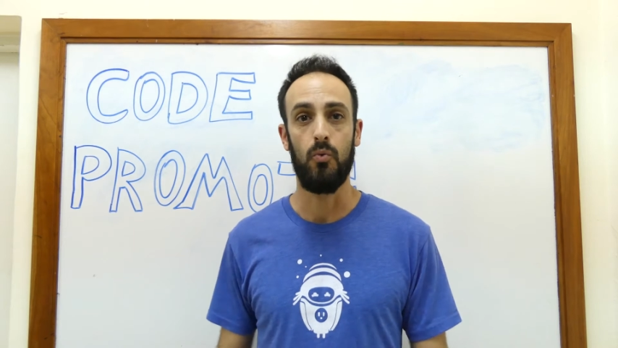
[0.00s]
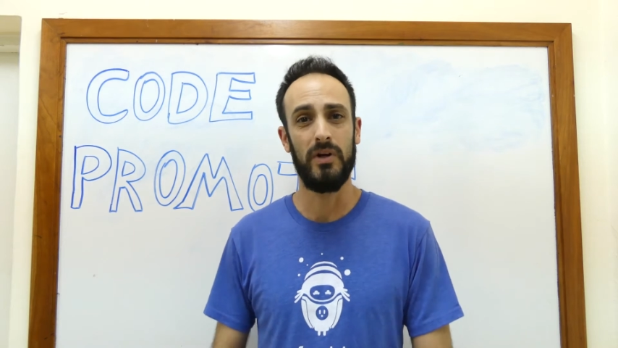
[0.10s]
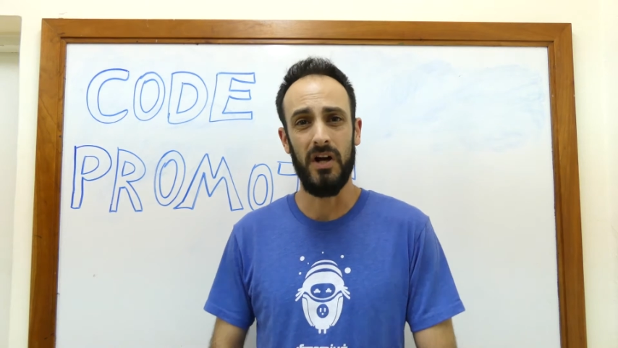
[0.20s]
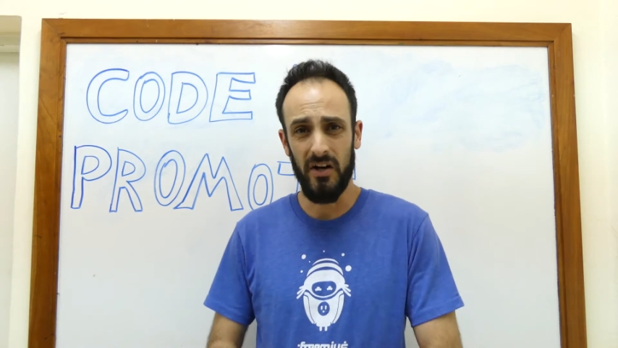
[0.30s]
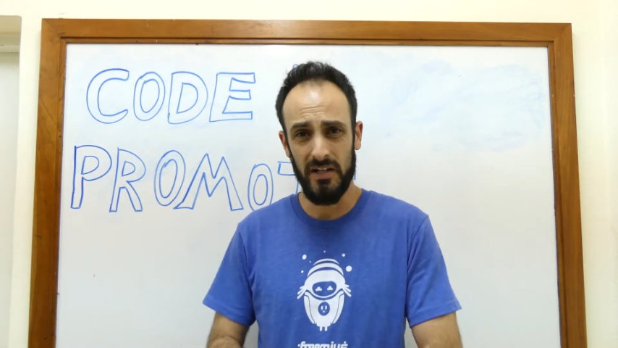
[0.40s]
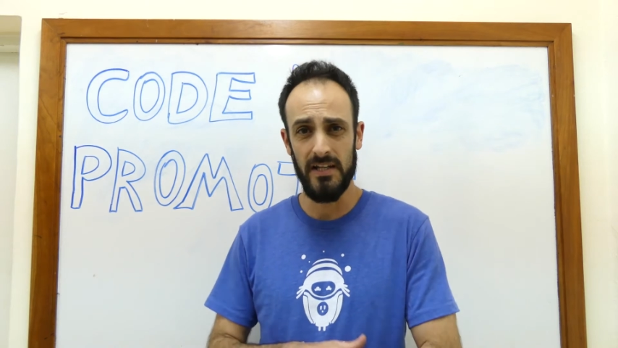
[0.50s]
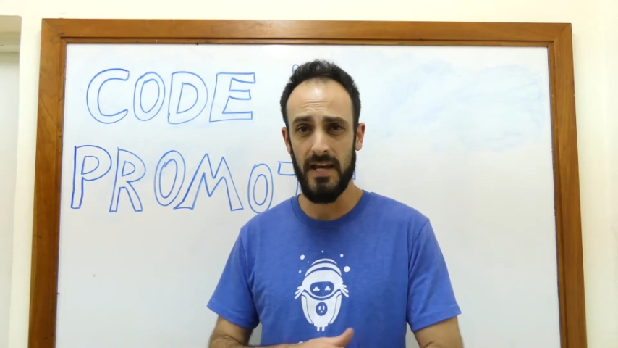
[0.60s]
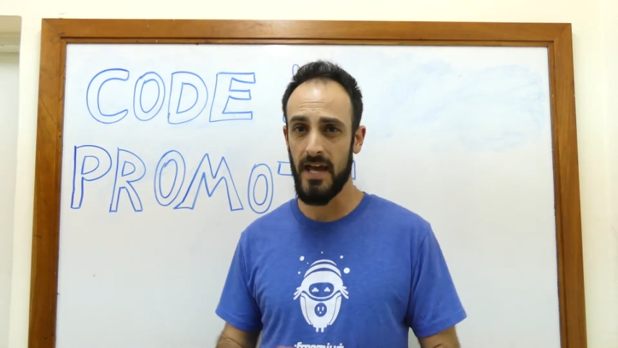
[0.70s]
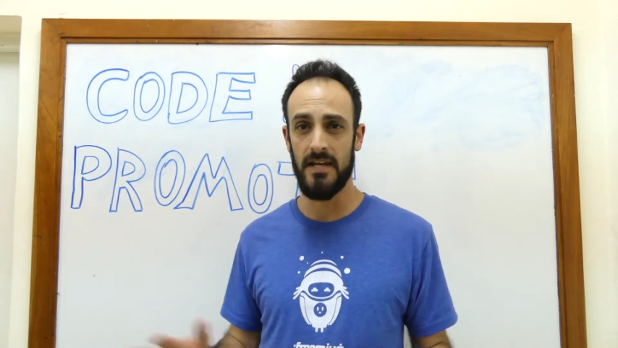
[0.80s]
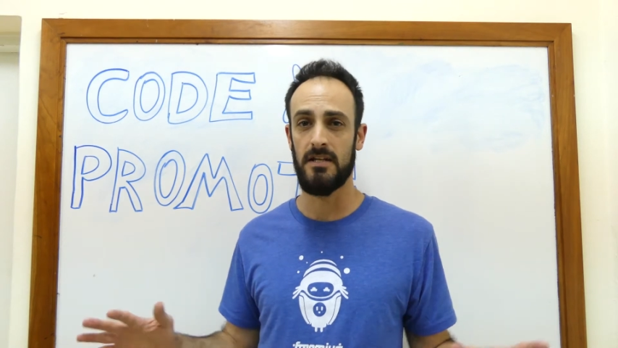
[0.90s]
with
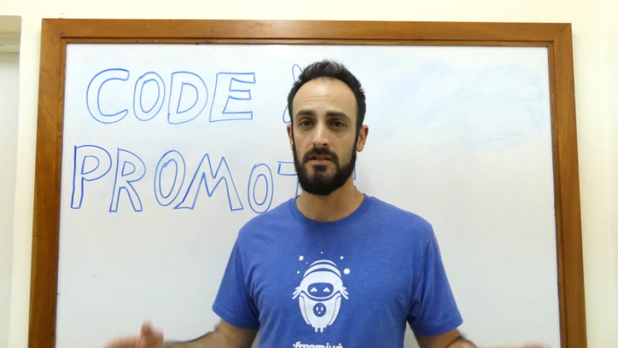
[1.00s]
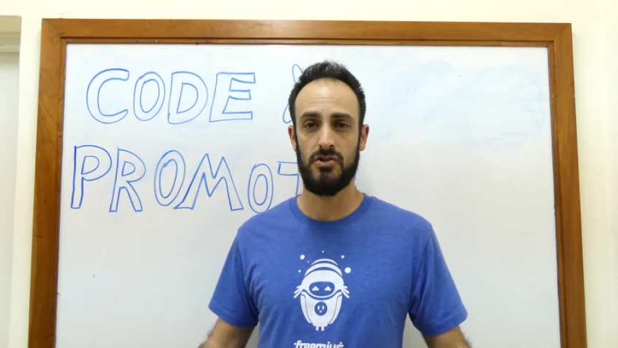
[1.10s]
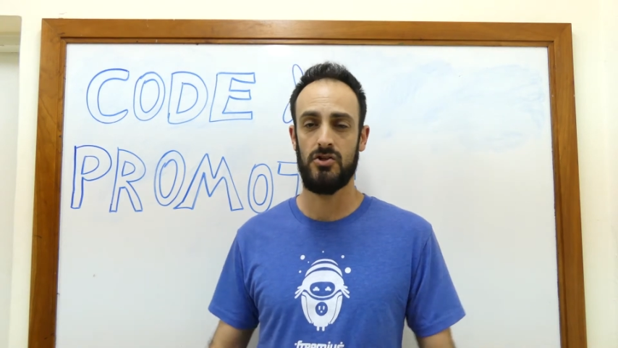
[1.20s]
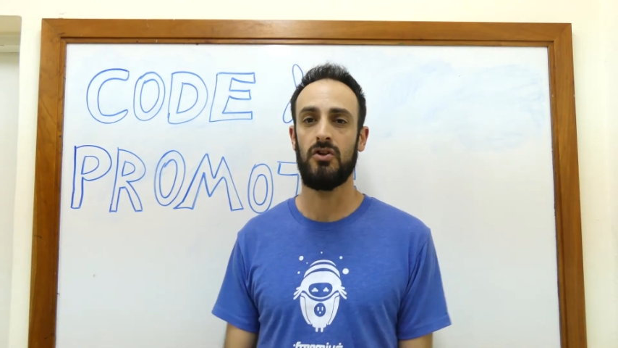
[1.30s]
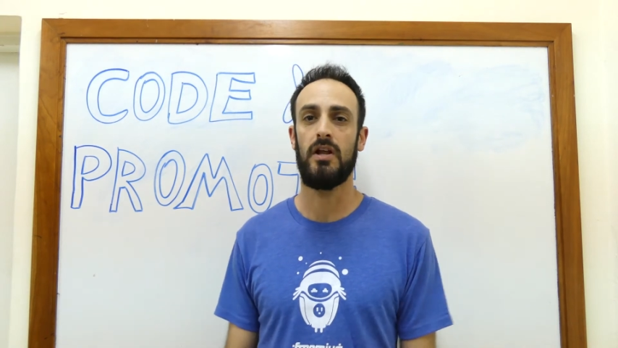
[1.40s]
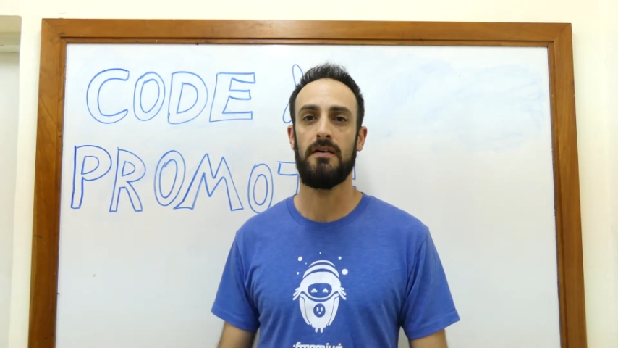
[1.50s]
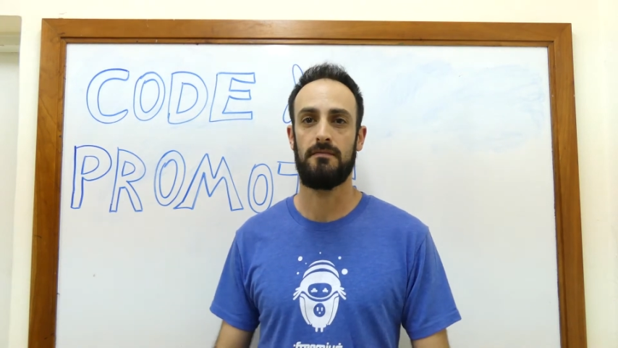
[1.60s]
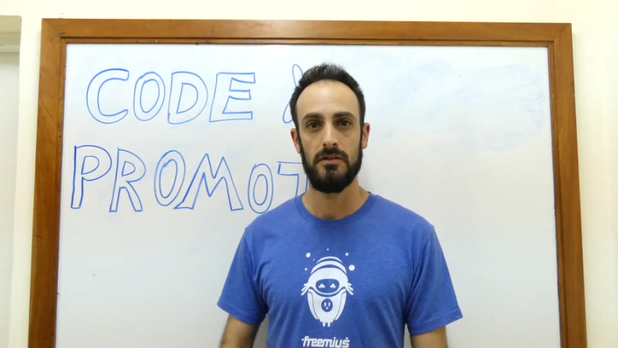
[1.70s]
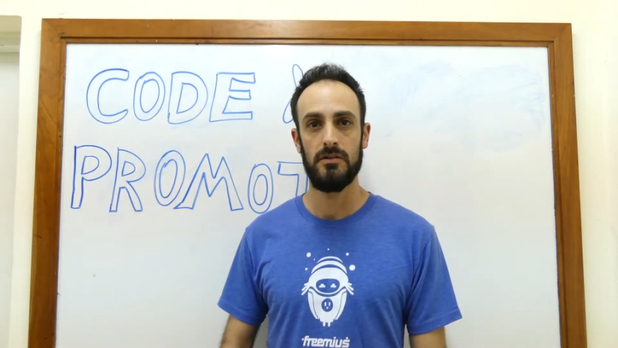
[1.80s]
hardly any additional effort.